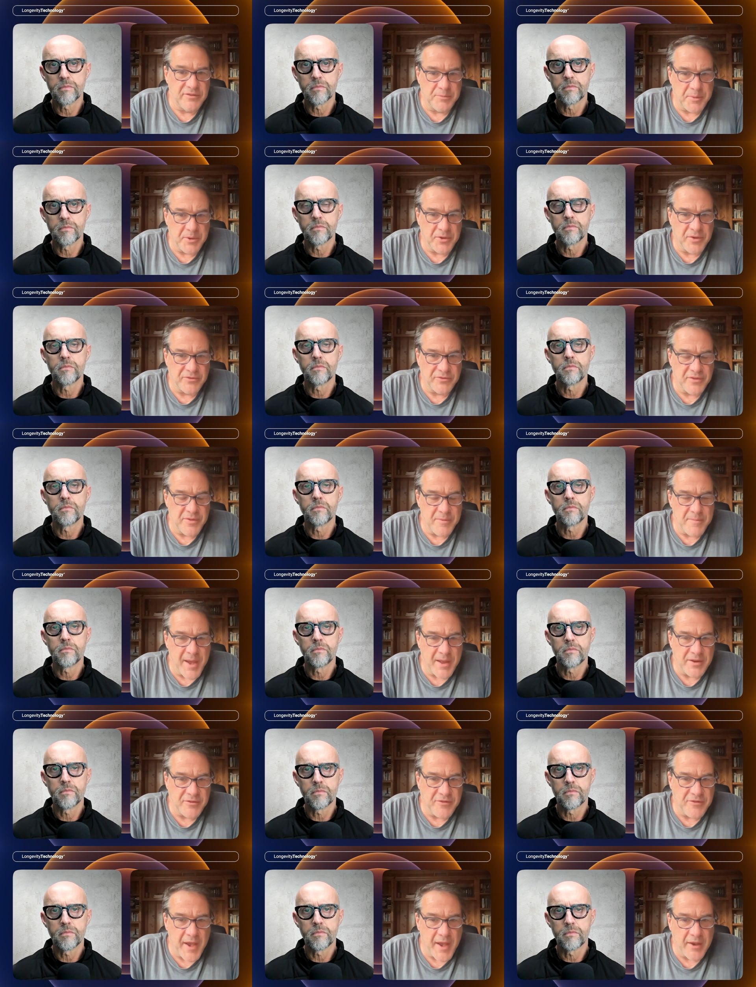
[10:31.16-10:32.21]
Speaker 1: because of the
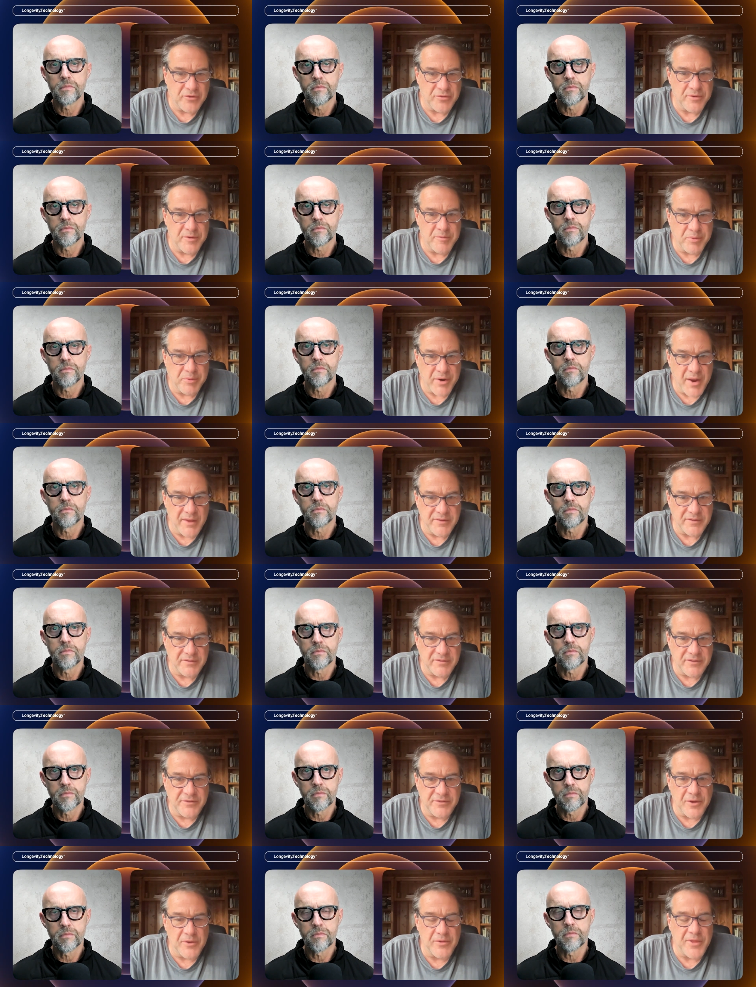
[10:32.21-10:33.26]
manufacturing presence.
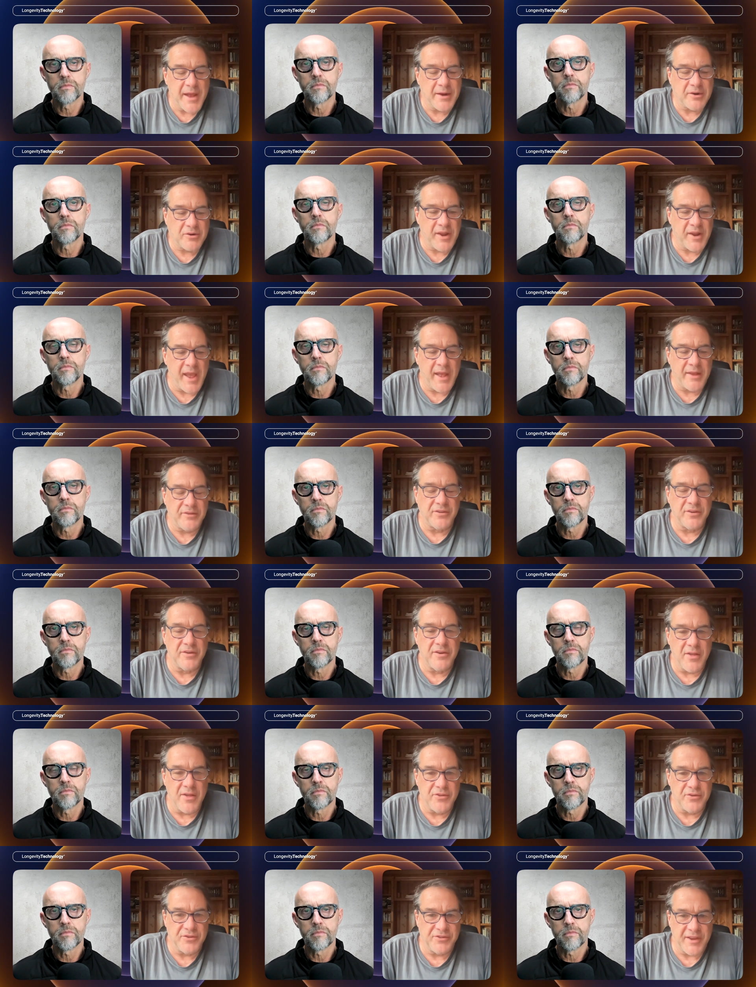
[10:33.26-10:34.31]
So that adds
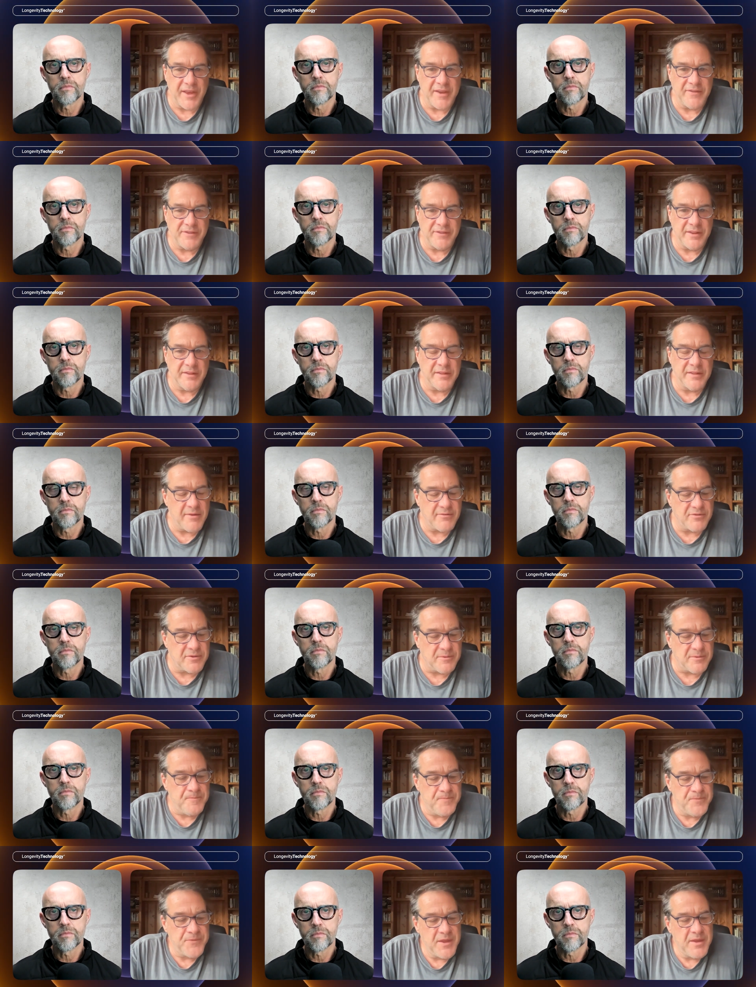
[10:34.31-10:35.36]
another safety level.
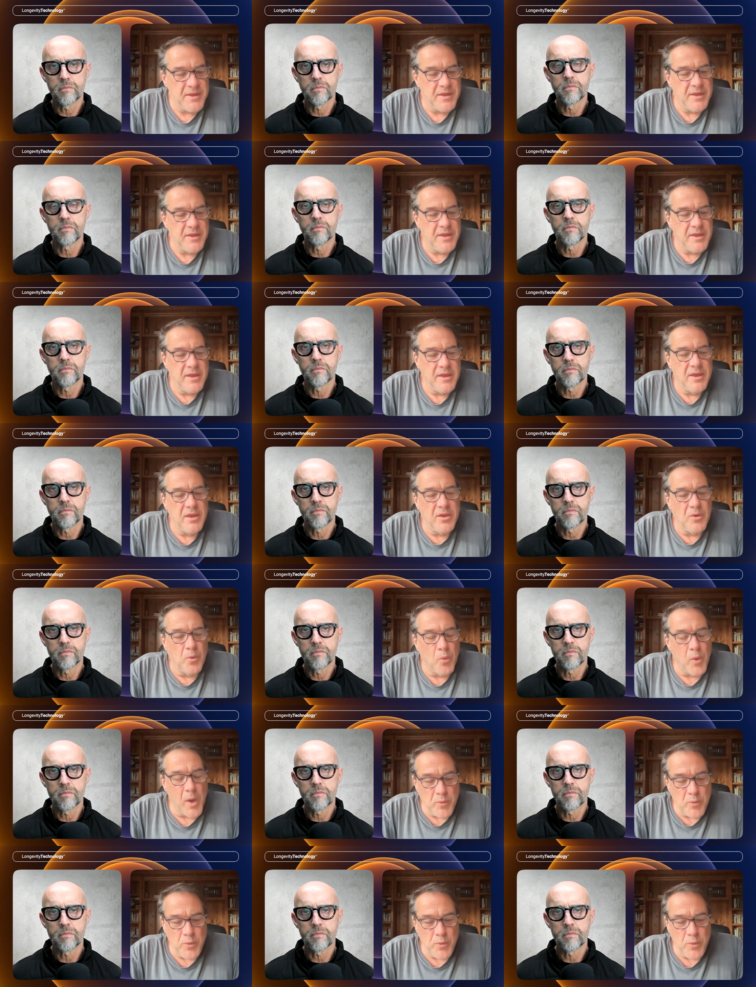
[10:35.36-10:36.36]
When